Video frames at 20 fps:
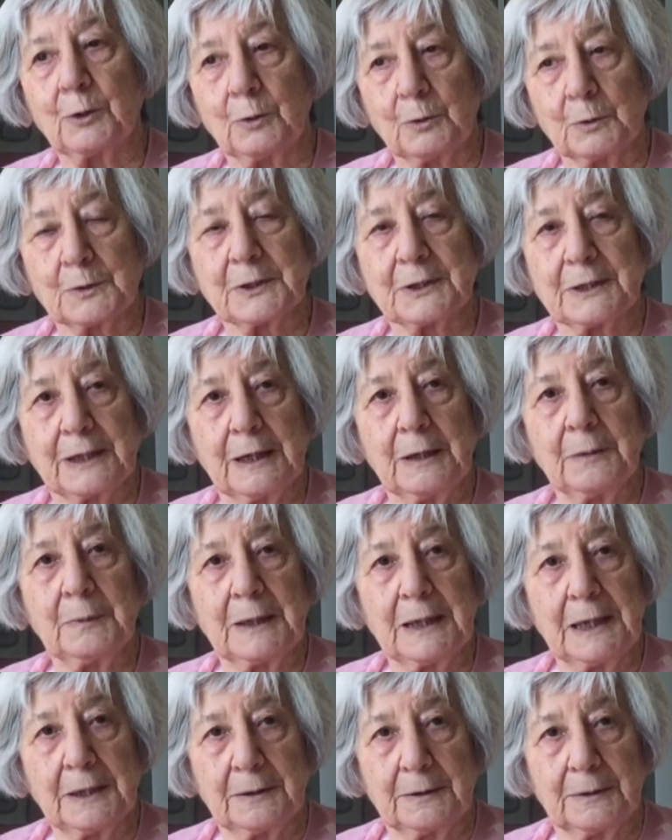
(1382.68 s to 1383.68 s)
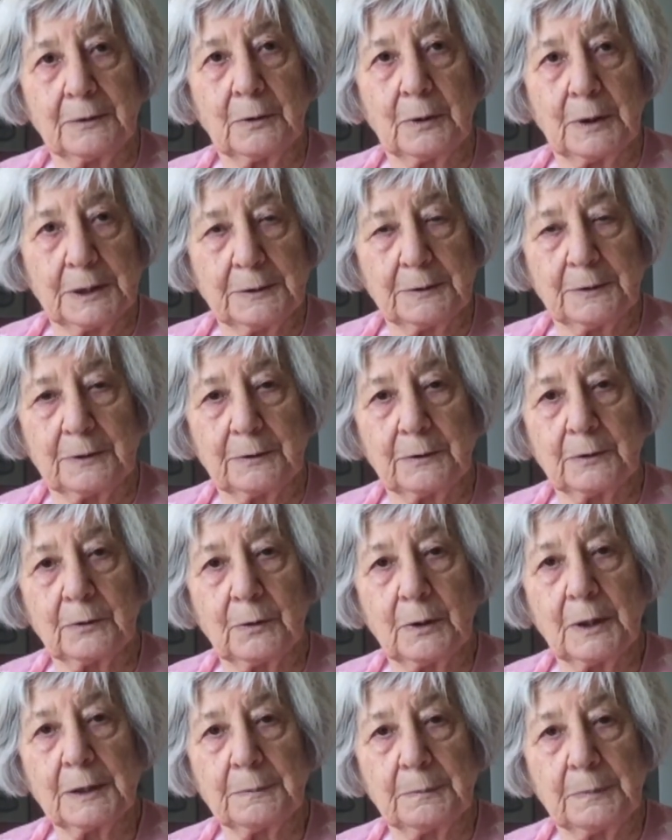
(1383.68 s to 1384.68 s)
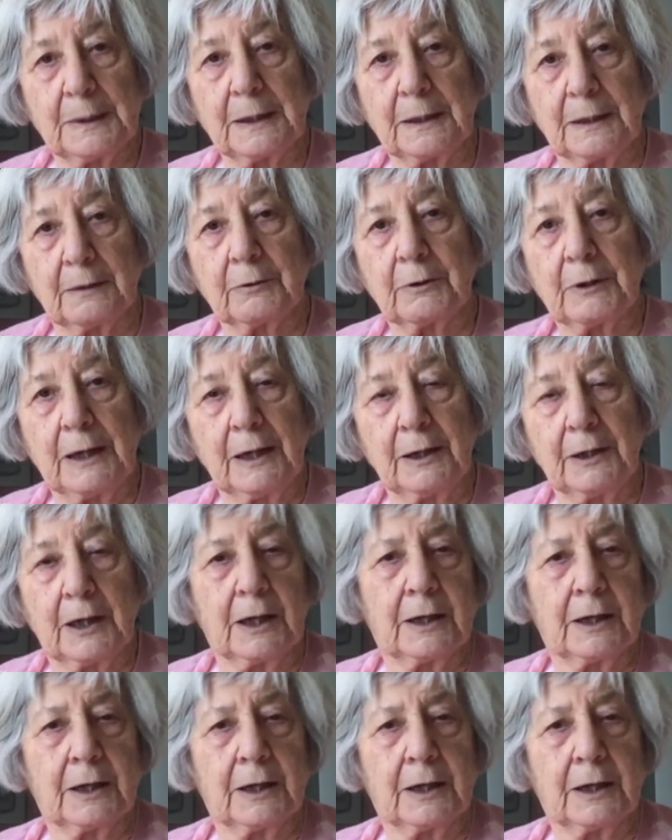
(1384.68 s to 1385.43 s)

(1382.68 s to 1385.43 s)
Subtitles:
the course there. We had quite a big crowd.